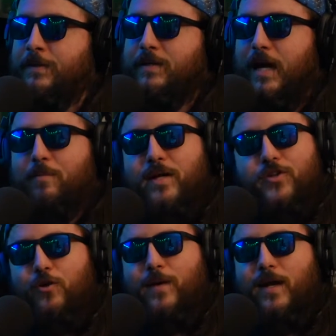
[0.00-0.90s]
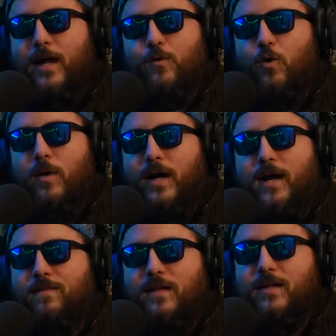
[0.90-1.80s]
Yeah, me too, man. I don't know why.
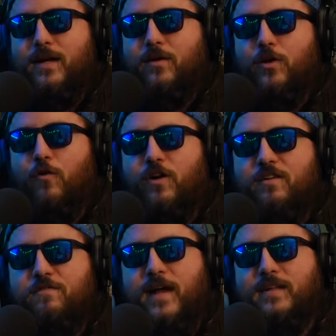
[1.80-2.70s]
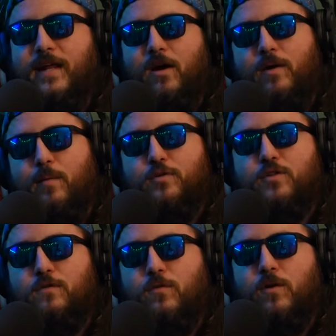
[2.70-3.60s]
I think, like, you already faked that out in
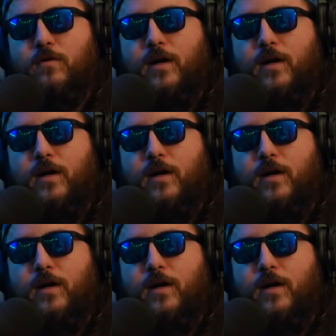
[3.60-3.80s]
episode four, right?